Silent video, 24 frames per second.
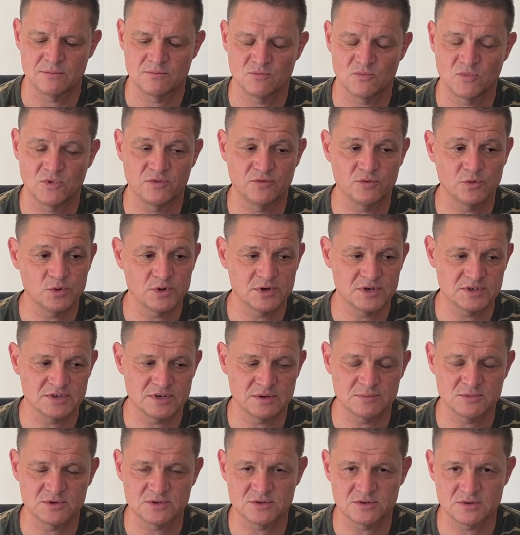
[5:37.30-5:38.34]
We've already
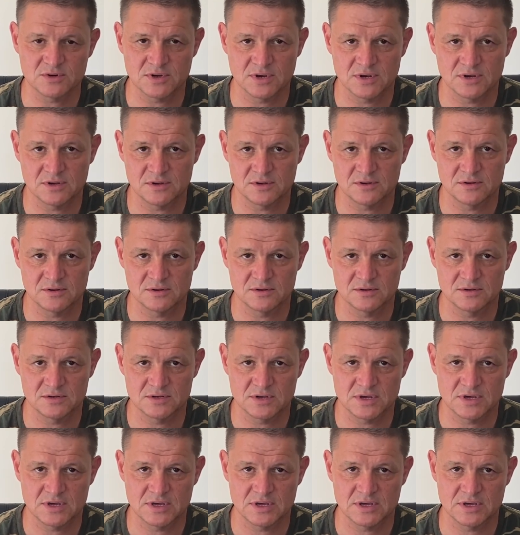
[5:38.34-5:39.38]
demonstrated
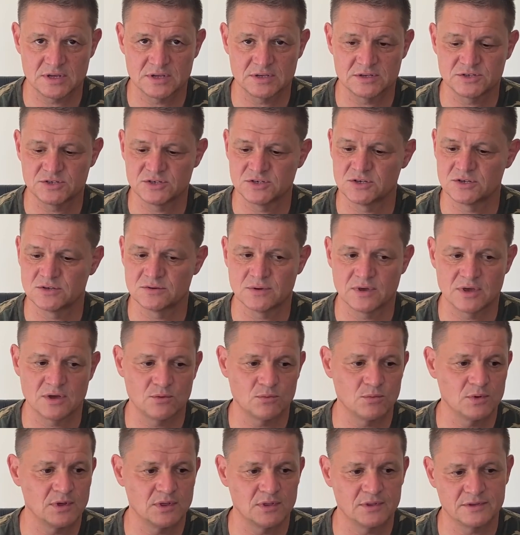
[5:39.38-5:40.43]
to you how
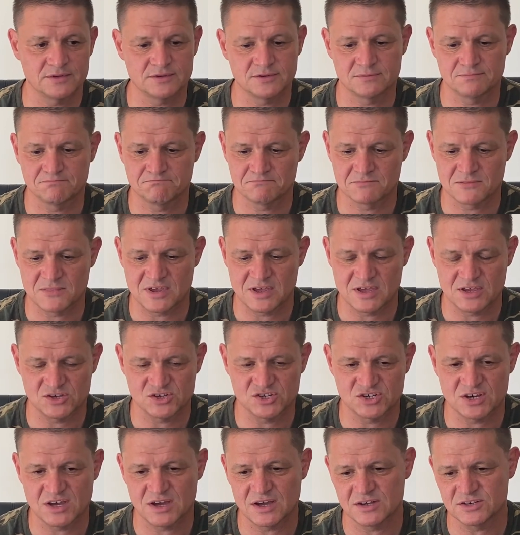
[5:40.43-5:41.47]
well it
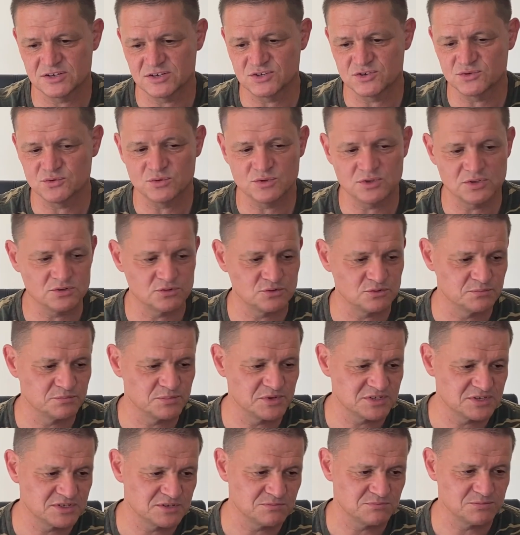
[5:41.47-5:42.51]
charges all the little
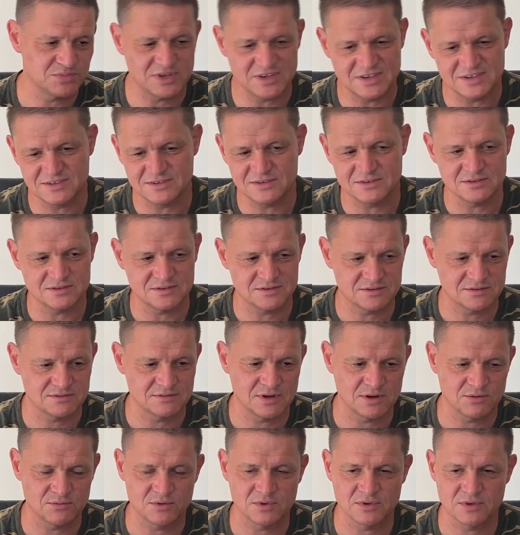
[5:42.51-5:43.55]
bits and pieces. You
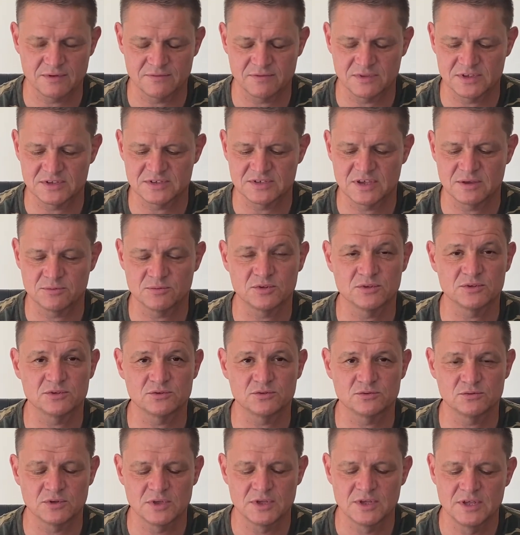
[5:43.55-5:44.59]
know, we go with the example,
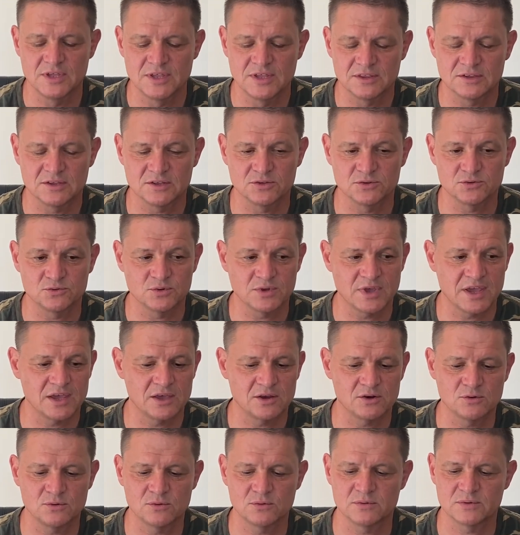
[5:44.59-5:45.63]
the little
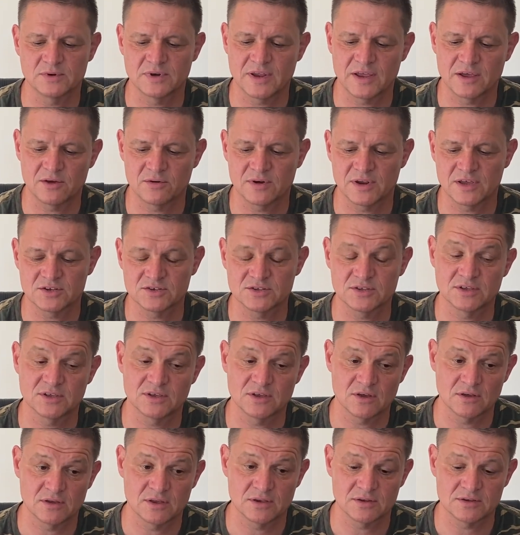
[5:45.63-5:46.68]
kettle, and how
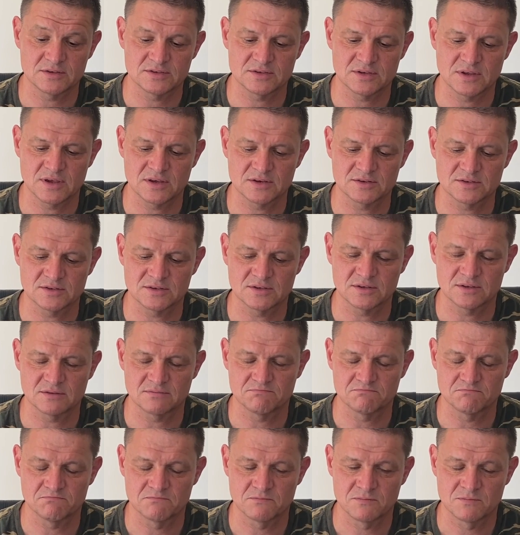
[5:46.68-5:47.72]
it's
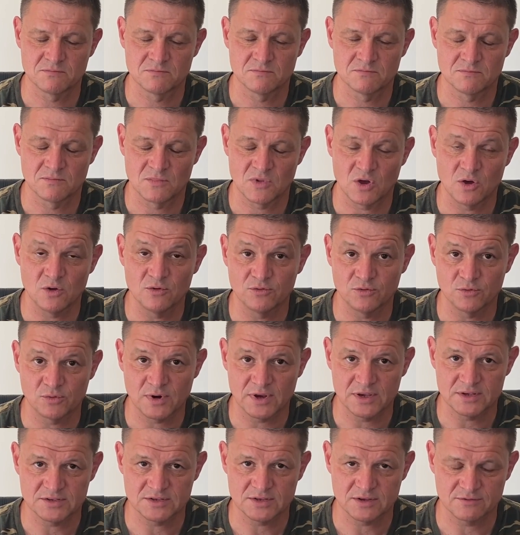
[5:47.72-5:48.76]
actually
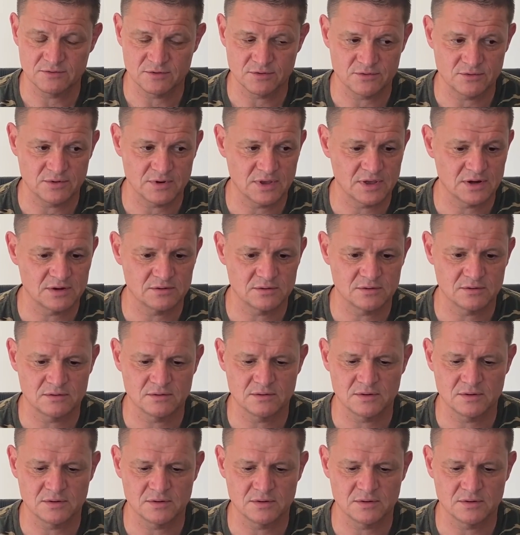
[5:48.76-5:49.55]
overrates over 300